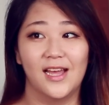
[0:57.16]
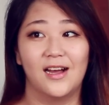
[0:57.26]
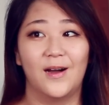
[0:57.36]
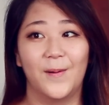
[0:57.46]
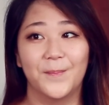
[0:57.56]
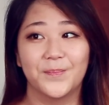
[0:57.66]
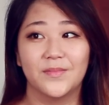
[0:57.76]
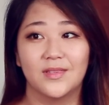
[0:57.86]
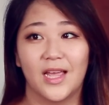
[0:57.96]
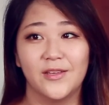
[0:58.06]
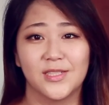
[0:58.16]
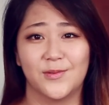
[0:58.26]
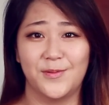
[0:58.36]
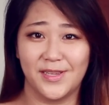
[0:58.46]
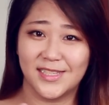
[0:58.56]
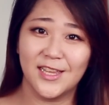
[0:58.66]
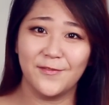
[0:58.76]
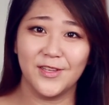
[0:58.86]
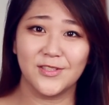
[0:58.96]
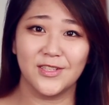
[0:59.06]
I use it when my skin
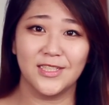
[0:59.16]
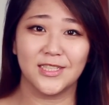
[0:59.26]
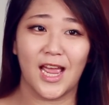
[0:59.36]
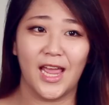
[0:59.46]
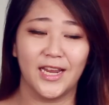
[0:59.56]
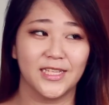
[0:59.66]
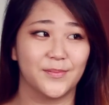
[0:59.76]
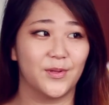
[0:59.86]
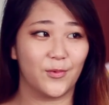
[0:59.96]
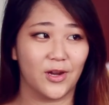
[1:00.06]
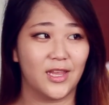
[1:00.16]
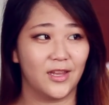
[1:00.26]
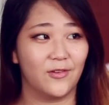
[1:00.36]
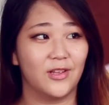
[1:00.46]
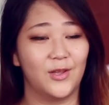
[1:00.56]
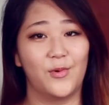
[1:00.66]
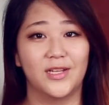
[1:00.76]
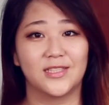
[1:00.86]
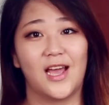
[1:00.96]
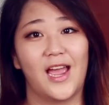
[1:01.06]
feels really dry and it's been working really
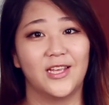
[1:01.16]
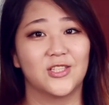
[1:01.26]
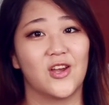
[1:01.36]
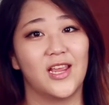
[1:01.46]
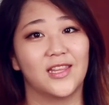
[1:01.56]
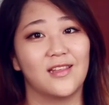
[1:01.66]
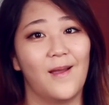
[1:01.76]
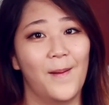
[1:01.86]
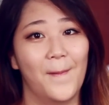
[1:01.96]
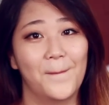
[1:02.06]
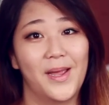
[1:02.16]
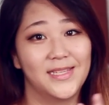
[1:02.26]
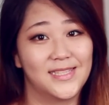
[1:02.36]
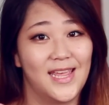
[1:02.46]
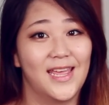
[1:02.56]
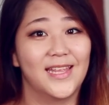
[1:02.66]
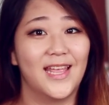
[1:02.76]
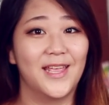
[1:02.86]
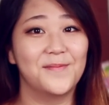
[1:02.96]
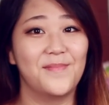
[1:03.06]
well to hydrate my skin
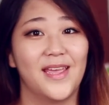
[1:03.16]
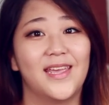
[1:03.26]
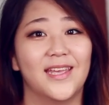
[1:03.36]
and make